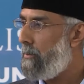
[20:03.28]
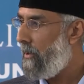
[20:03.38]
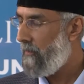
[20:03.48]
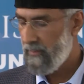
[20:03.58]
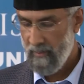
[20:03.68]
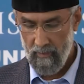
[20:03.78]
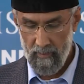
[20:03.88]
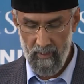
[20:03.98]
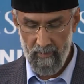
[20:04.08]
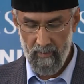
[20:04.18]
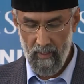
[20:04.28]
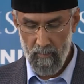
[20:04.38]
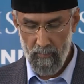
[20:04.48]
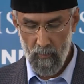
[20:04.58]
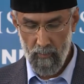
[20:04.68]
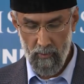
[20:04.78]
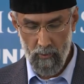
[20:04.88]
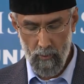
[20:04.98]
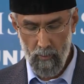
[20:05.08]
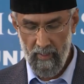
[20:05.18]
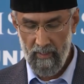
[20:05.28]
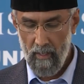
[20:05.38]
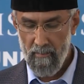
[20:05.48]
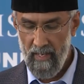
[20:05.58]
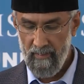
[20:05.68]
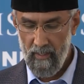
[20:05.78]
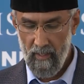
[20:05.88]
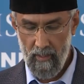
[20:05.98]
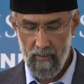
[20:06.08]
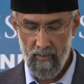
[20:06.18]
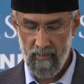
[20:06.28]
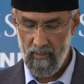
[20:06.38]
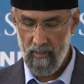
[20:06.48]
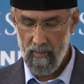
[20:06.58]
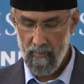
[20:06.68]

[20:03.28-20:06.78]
prophecies come true with amazing accuracy.